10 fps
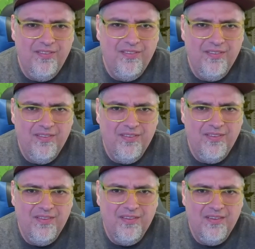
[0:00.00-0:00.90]

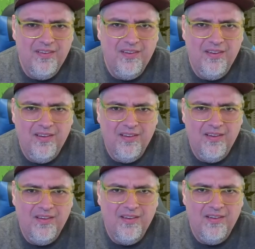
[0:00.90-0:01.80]

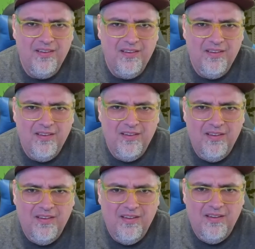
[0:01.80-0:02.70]
Nobody speaks.